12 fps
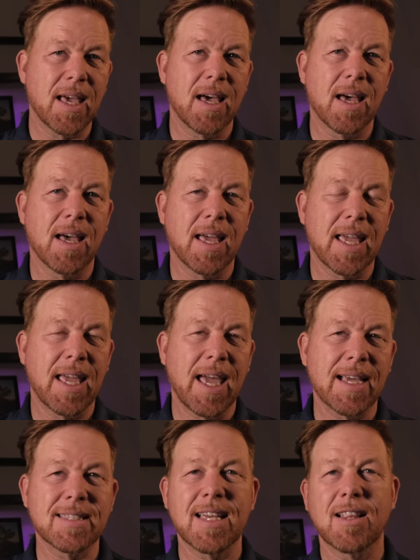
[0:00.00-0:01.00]
uh,
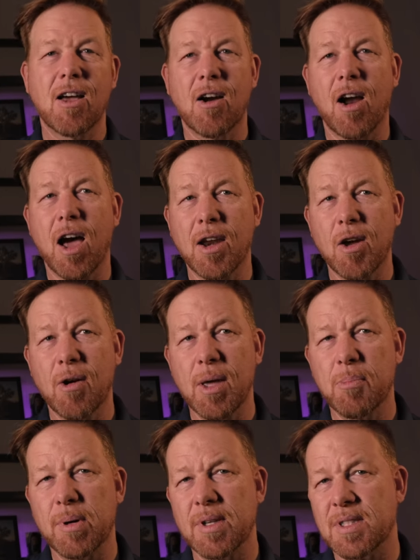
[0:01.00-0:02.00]
X L R audio
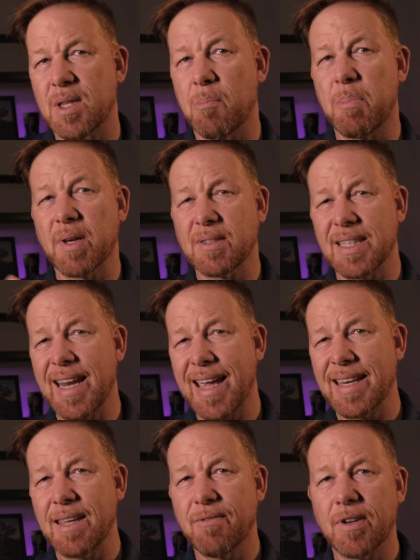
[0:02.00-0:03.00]
inputs, the built-in
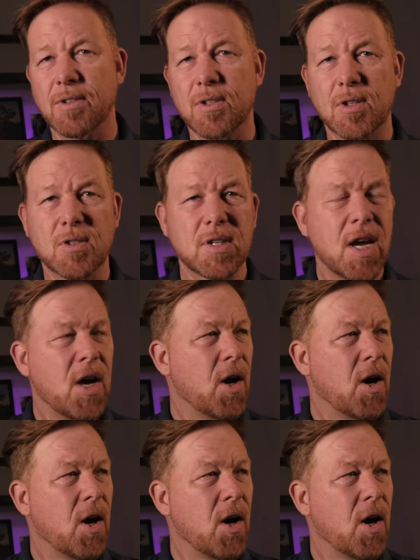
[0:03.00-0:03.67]
N D filters.